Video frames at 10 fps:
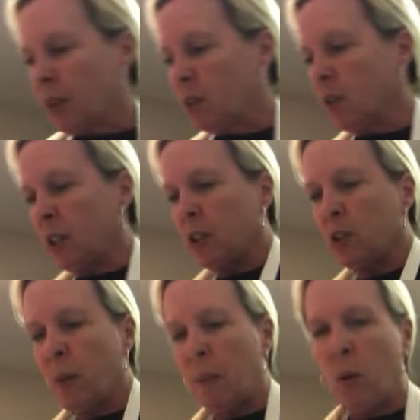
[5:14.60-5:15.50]
So then
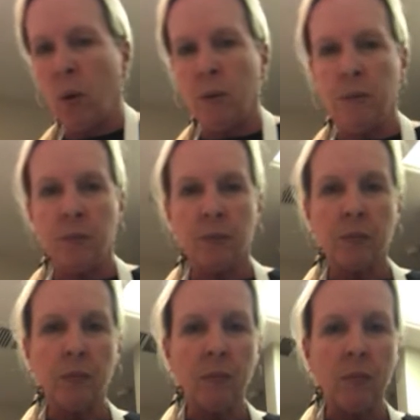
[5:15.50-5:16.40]
here's my bowl.
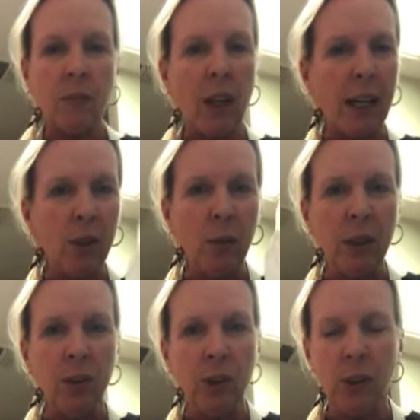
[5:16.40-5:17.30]
I don't want
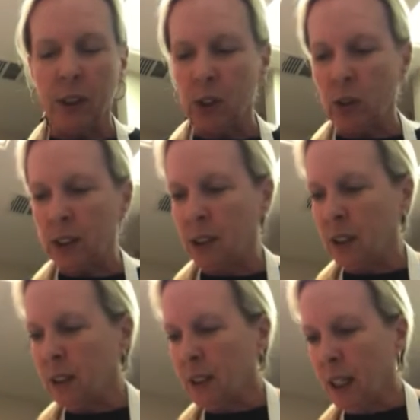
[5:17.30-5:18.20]
to lose your interest.
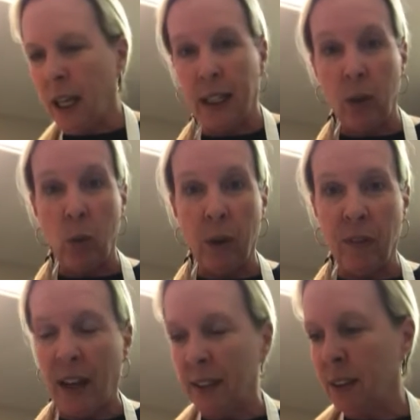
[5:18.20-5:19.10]
I gotta work
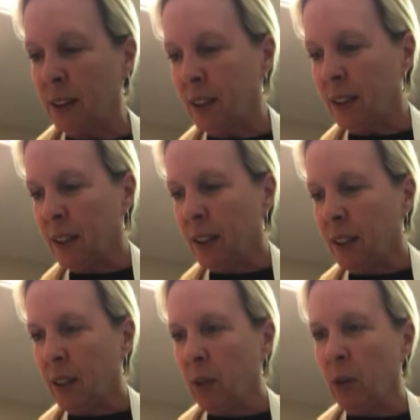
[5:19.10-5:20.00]
fast.
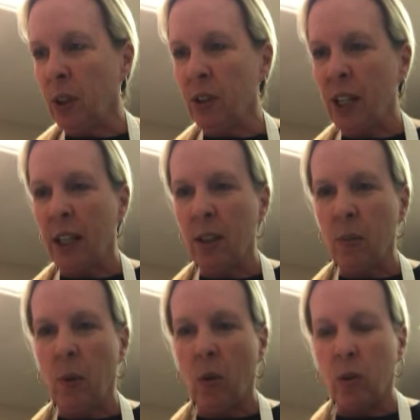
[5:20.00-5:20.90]
What do you take in the
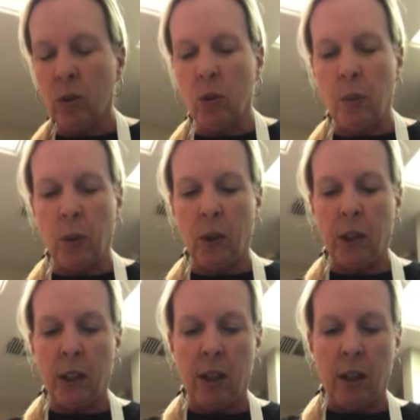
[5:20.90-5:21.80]
bowl? You put